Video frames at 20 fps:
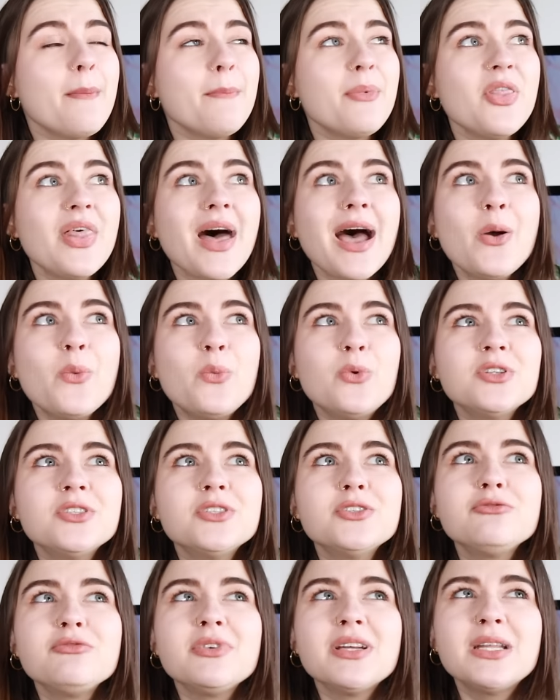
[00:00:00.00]
but that
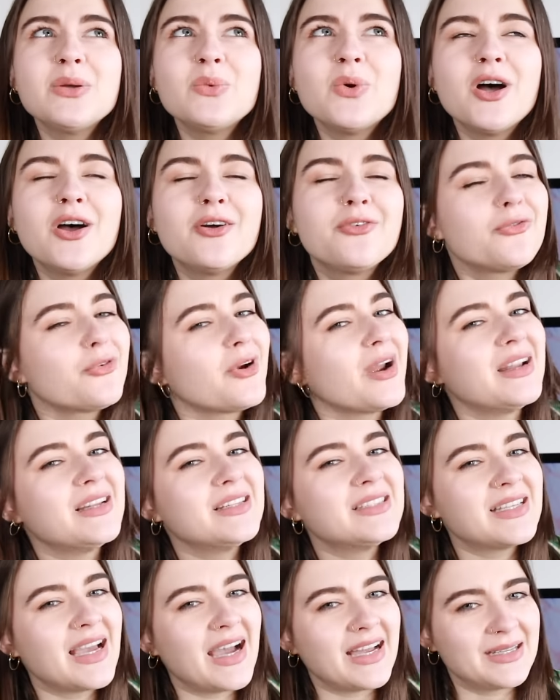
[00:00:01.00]
wasn't really what her
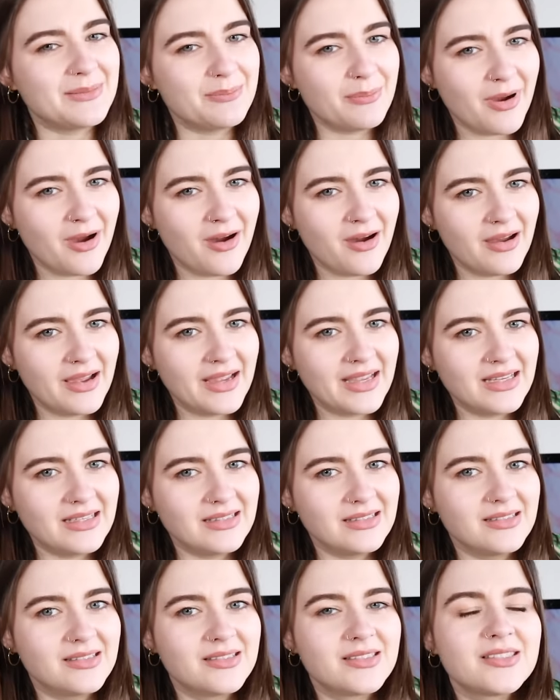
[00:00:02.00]
friends had in
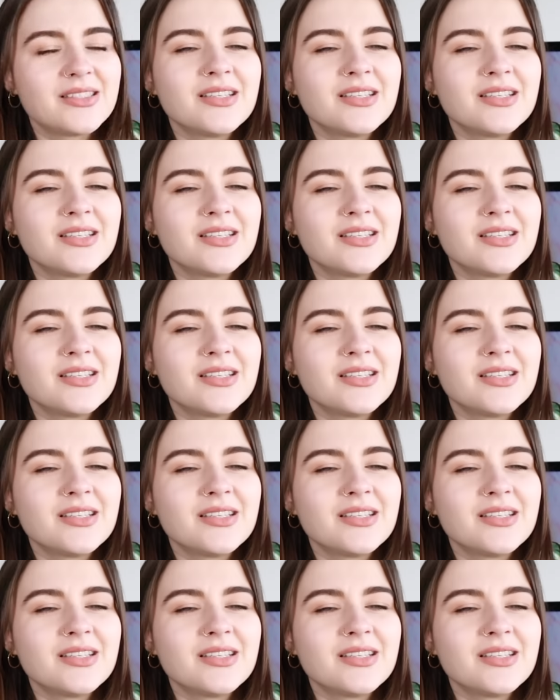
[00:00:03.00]
mind.